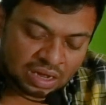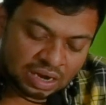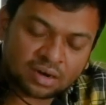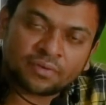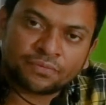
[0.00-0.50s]

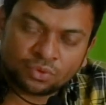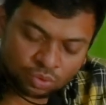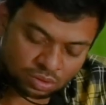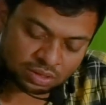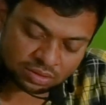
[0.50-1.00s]
and
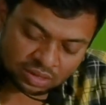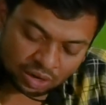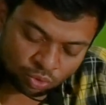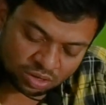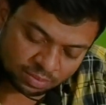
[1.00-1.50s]
few the
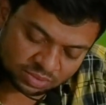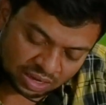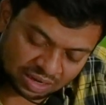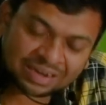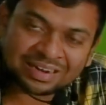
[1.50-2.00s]
outcomes
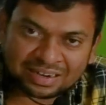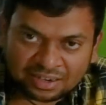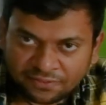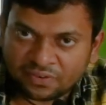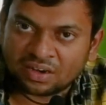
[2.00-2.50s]
are in
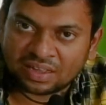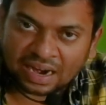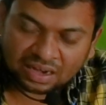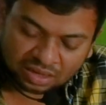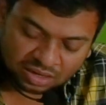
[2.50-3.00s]
different
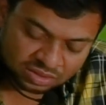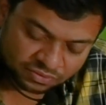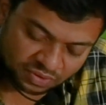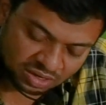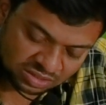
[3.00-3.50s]
categories.
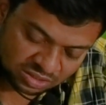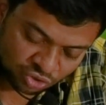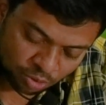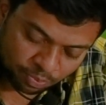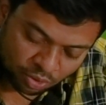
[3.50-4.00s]
First is
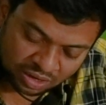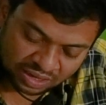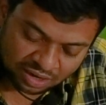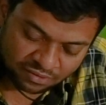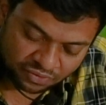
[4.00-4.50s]
your
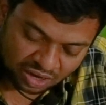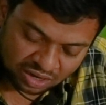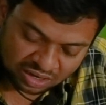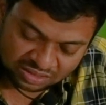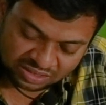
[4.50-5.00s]
political
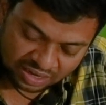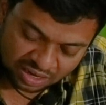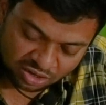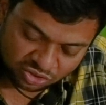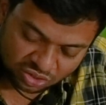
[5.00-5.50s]
front, and
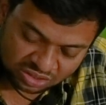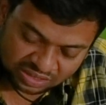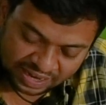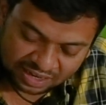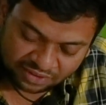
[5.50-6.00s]
second is your
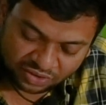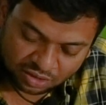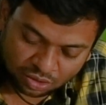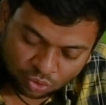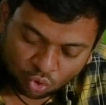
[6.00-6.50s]
scientific
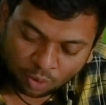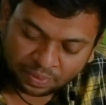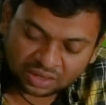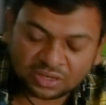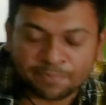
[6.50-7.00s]

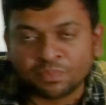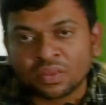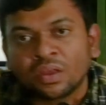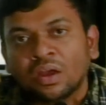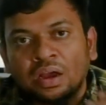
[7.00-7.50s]
cooperation,
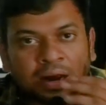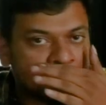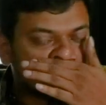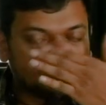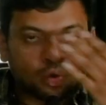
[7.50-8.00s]

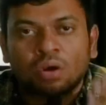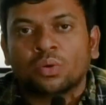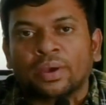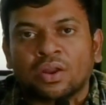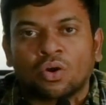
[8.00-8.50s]
and what
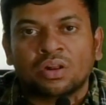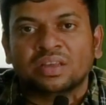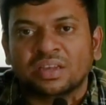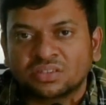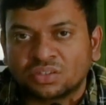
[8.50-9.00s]
were all
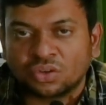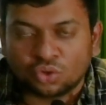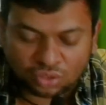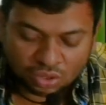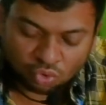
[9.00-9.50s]
the
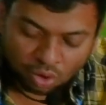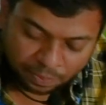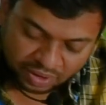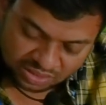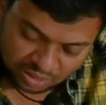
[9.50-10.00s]
institutional
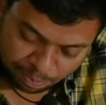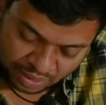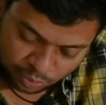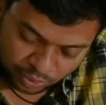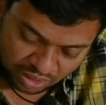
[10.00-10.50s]
cooperation
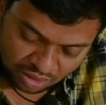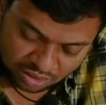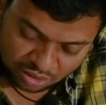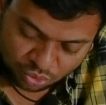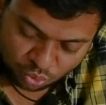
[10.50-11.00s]
between
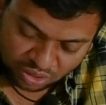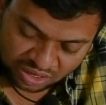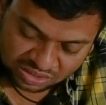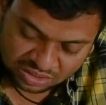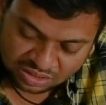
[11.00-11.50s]
the two
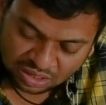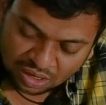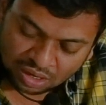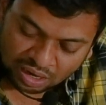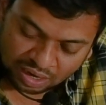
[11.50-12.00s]
nations,
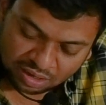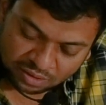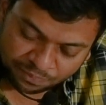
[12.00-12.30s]
and